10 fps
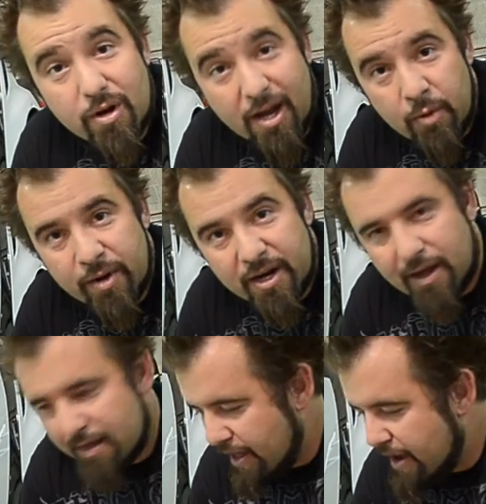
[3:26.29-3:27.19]
kind of weird
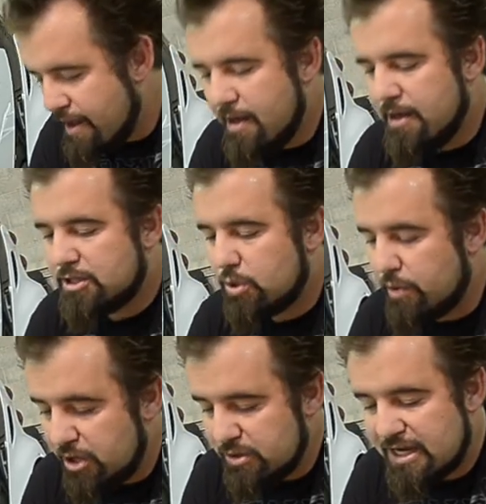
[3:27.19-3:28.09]
like that. So
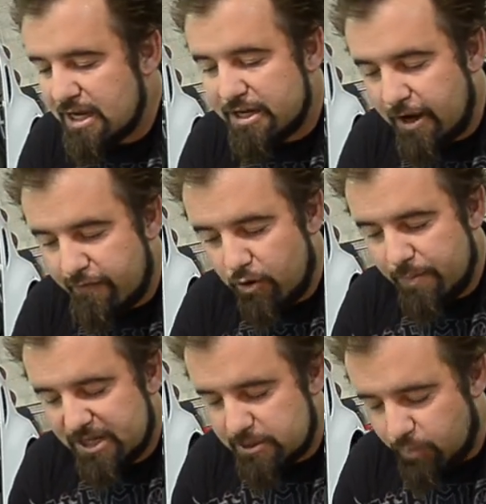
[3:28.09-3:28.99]
when you're using a duck
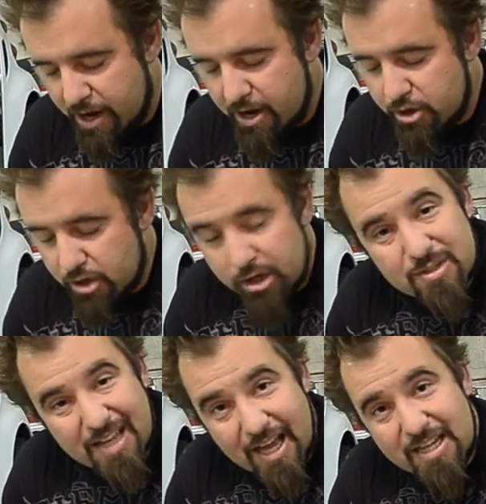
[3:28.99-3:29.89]
foaming sprayer, you can
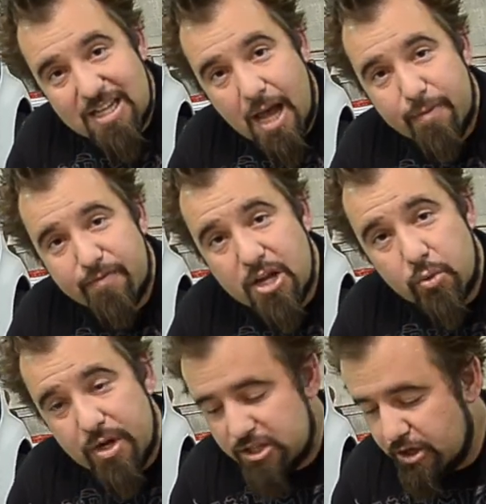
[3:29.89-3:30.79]
use any type of
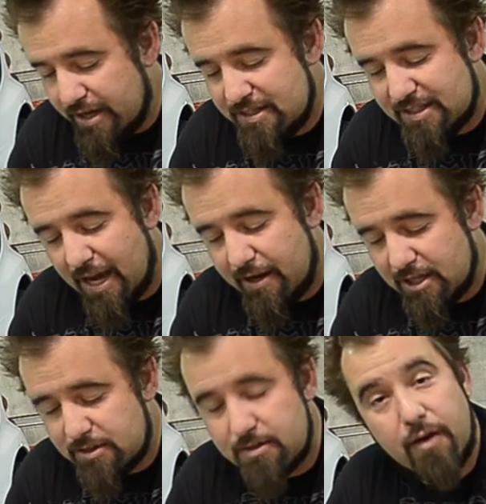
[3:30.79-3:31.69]
degreaser inside of
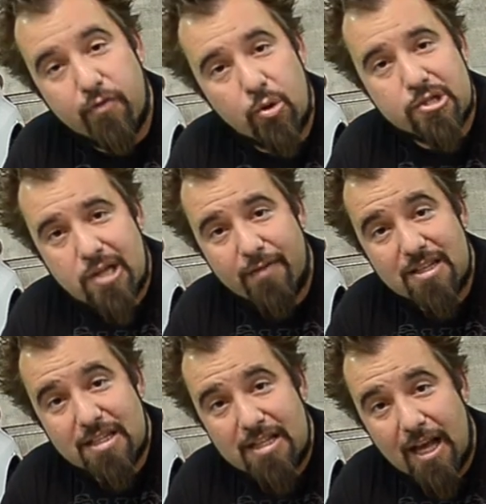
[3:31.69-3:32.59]
this. Of course,
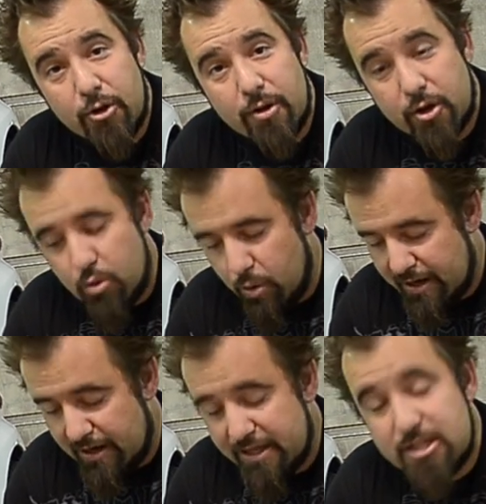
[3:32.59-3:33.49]
obviously dilute it
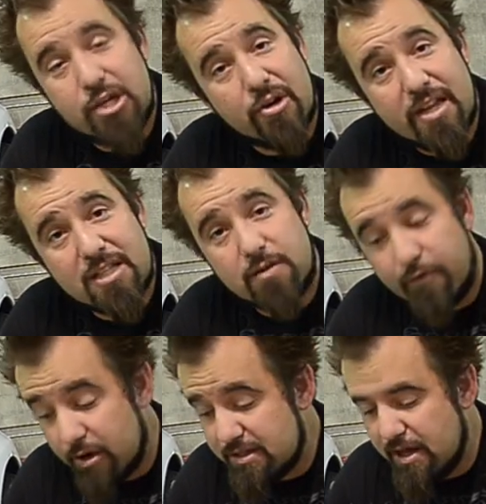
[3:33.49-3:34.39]
accordingly to your needs
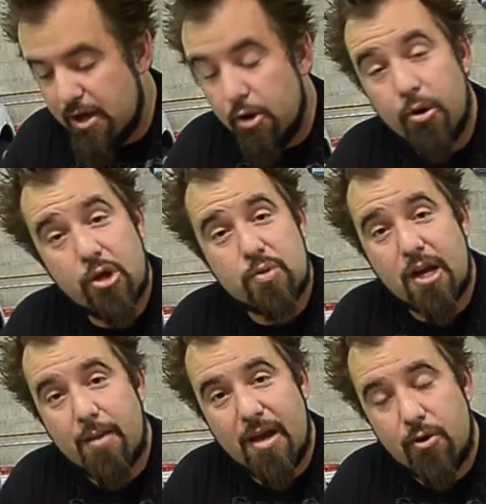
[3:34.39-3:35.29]
first. We always
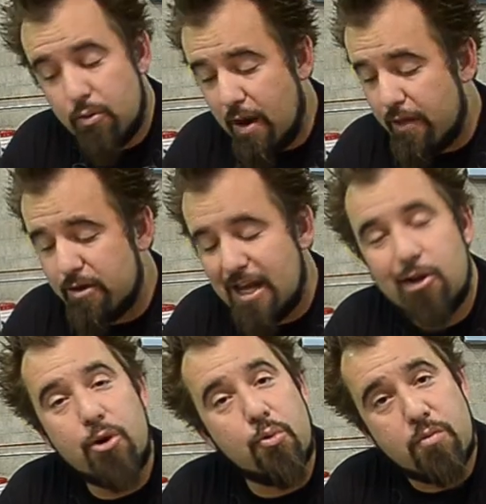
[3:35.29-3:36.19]
recommend you'd rather
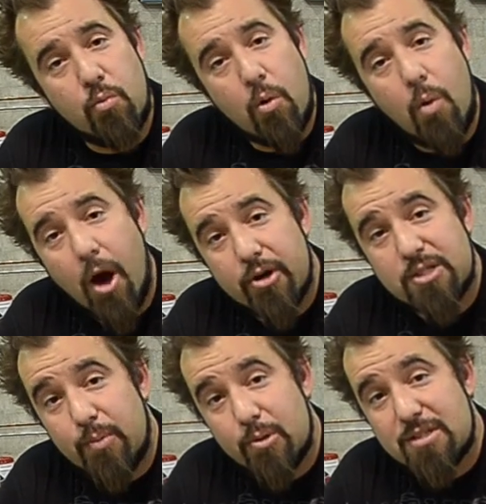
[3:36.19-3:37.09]
dilute it with more water as
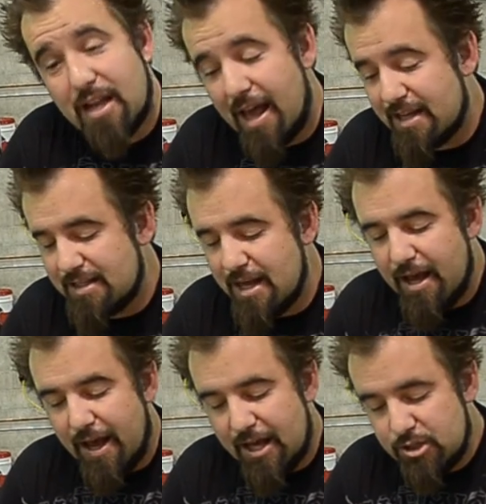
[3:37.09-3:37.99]
opposed to less
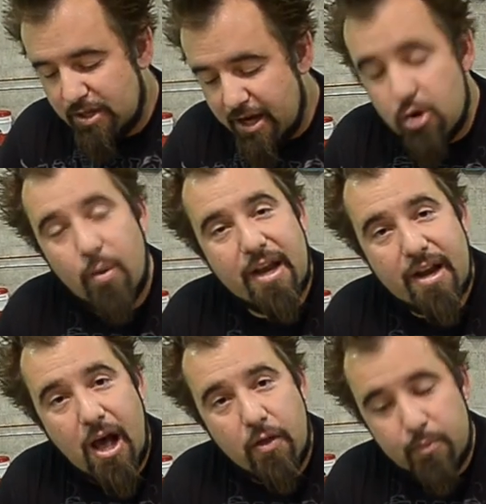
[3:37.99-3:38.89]
as you get acquainted
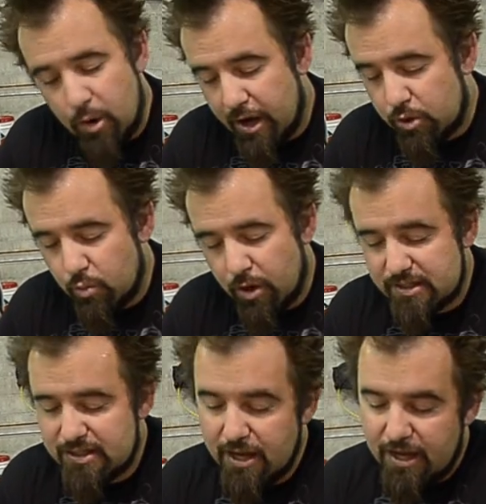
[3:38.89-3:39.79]
to how the product
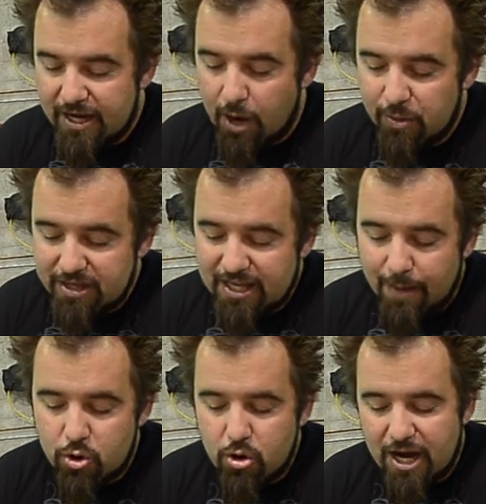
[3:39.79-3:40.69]
works. Now with the
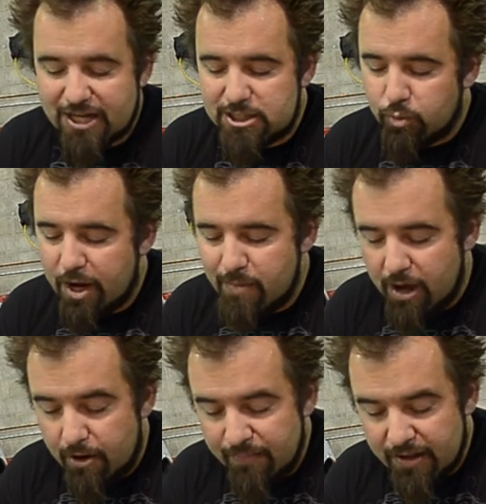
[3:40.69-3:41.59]
Chemical Guys spray
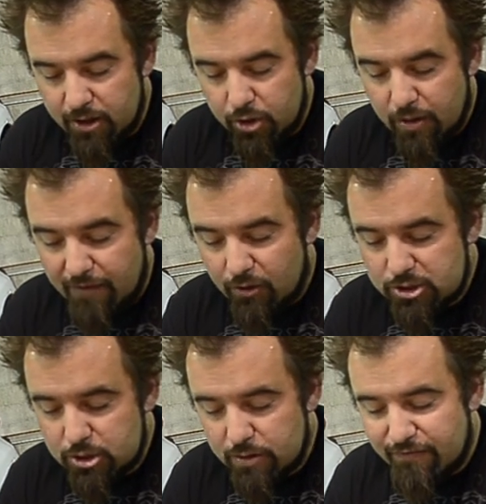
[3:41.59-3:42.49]
bottle, you have
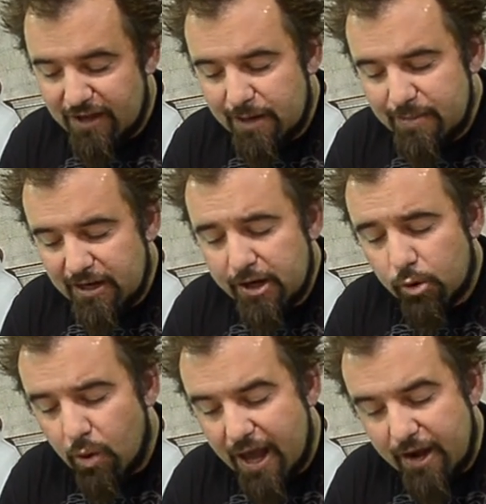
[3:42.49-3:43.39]
also the availability to
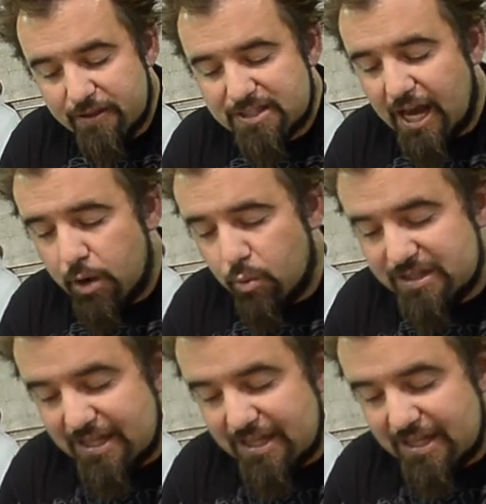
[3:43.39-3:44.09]
write on the side what's